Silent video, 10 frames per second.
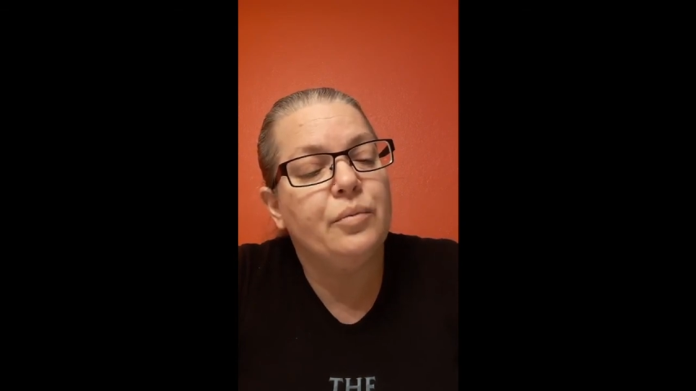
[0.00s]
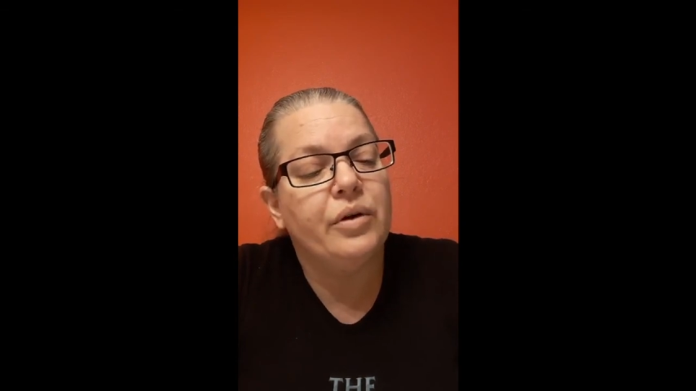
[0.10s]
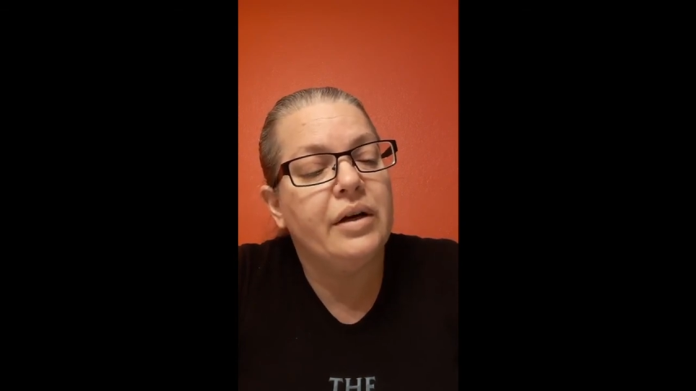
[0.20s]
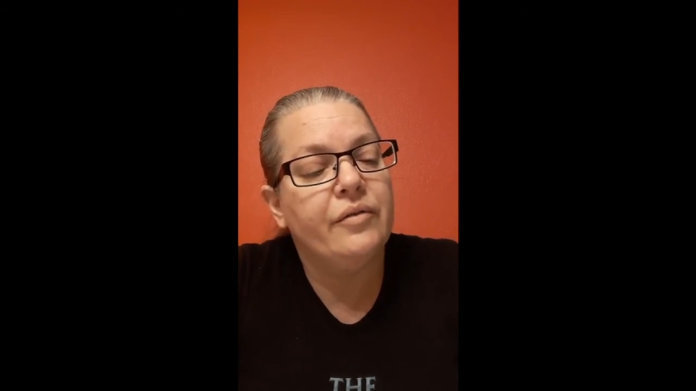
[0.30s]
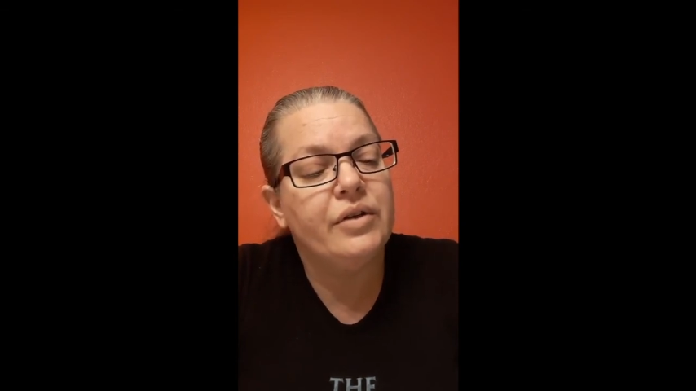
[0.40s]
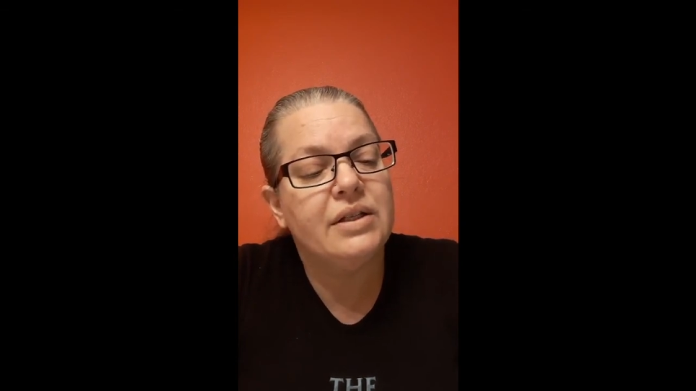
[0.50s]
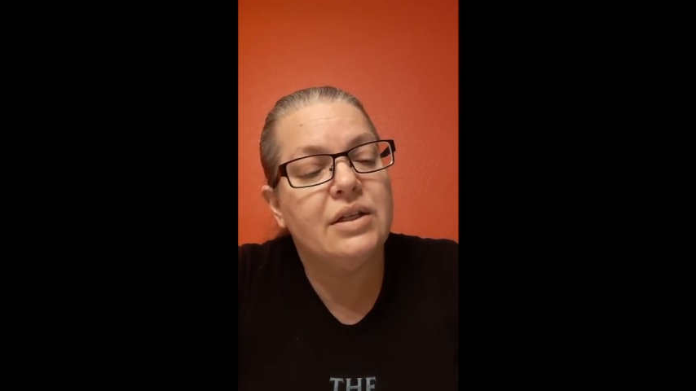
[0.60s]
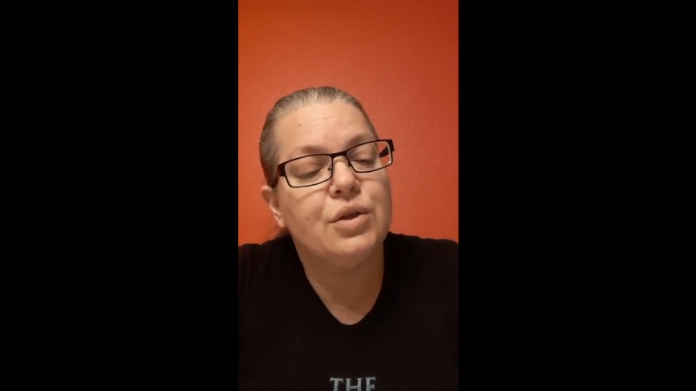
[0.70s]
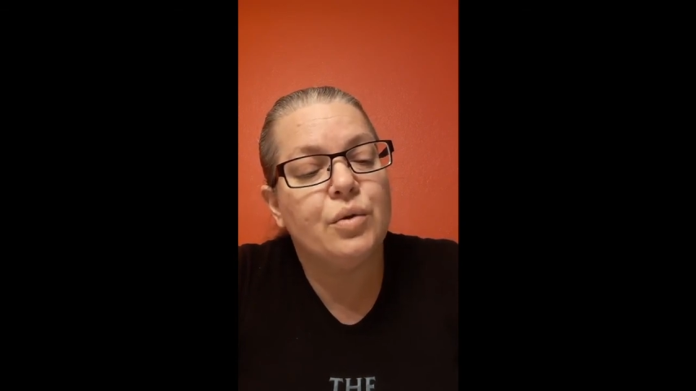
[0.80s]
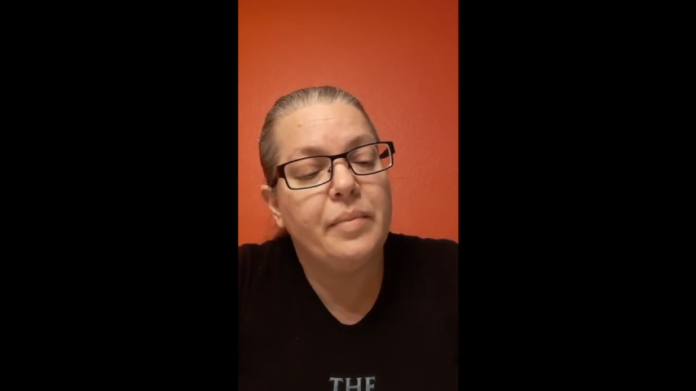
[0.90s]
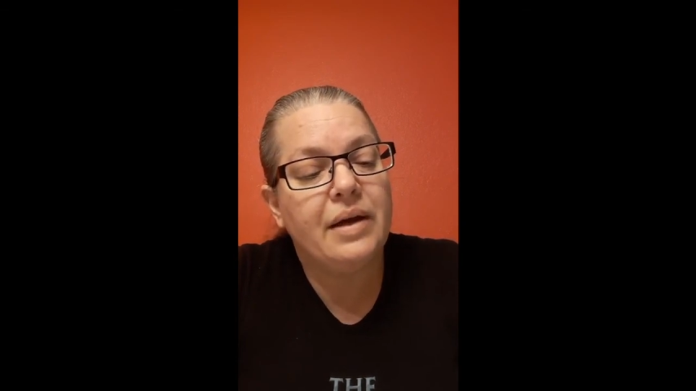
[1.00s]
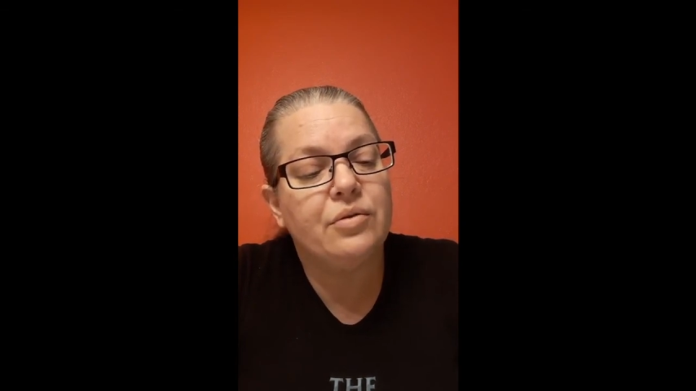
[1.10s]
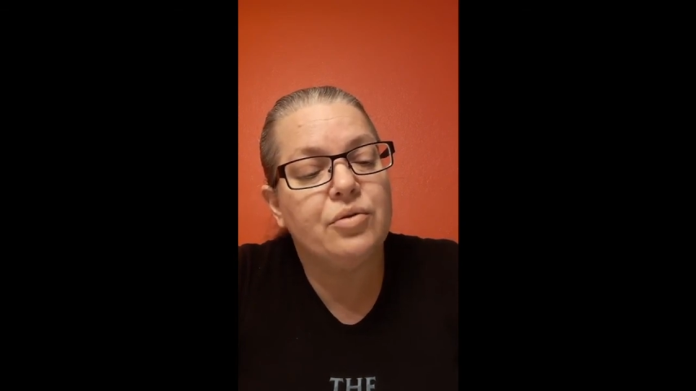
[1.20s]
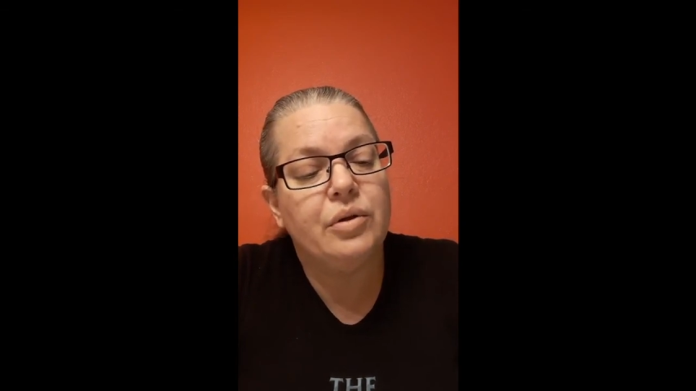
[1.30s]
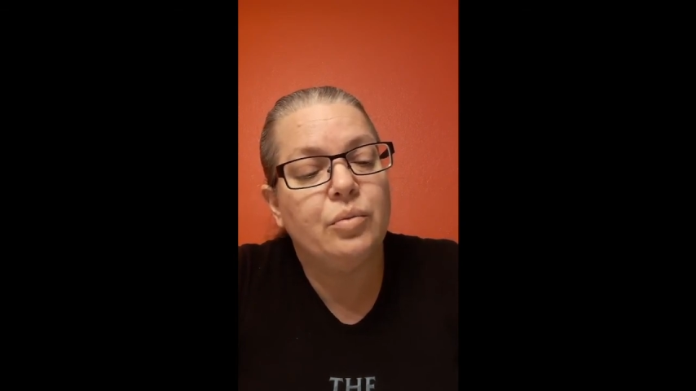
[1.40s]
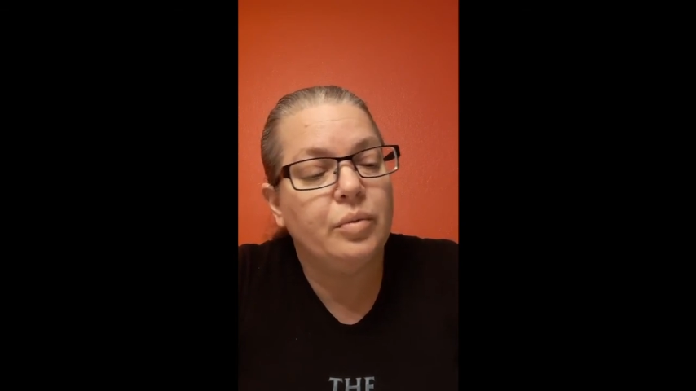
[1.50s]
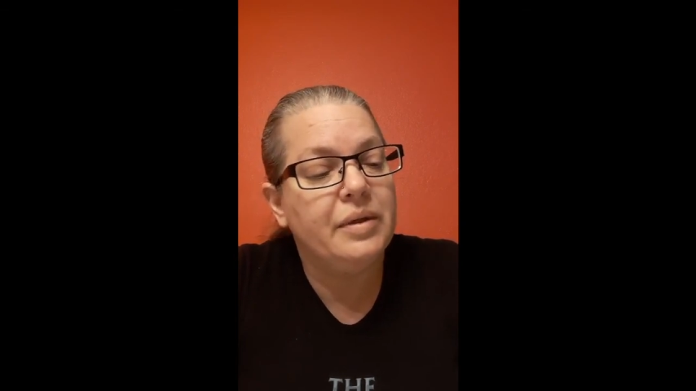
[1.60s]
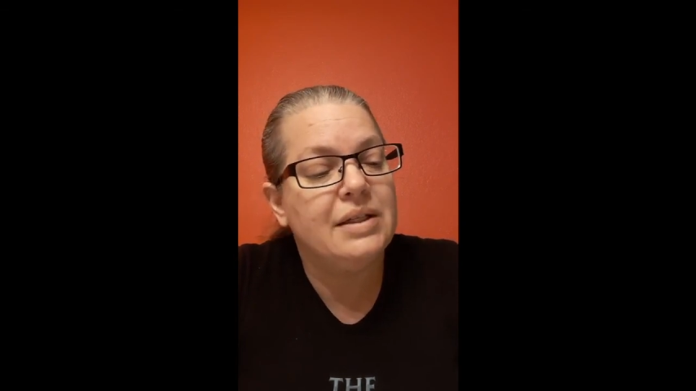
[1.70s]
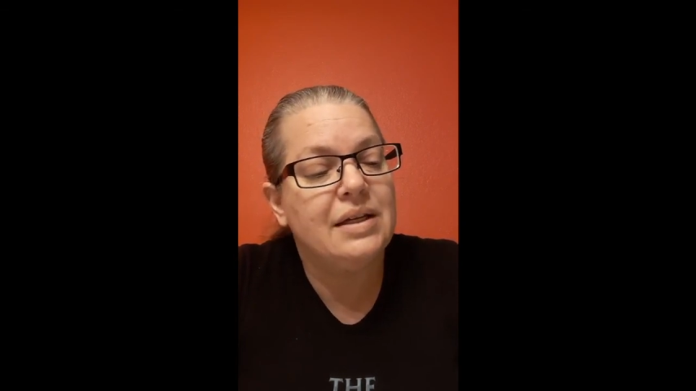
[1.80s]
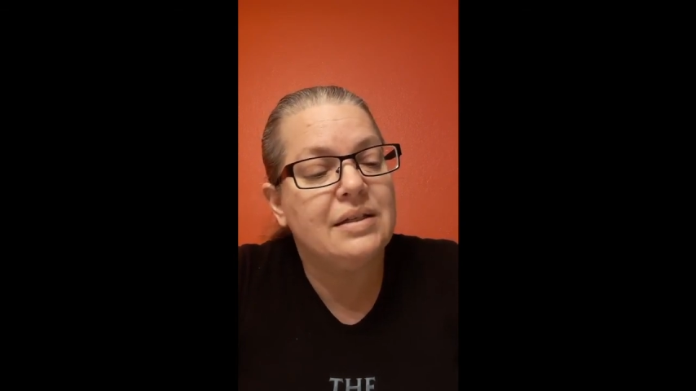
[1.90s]
where every sensual boundary will
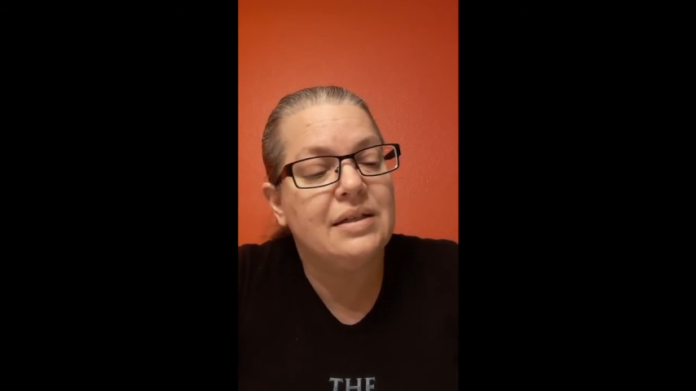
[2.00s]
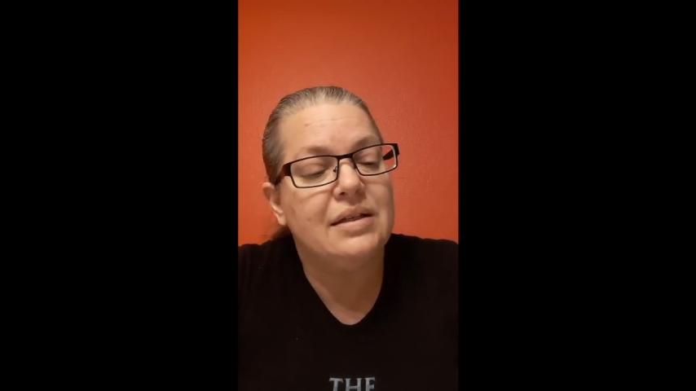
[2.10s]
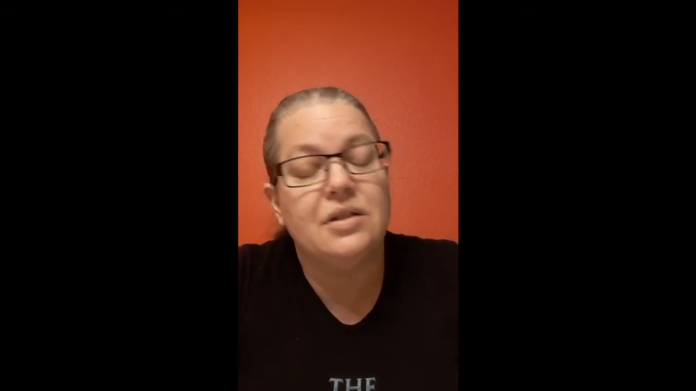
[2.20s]
be tested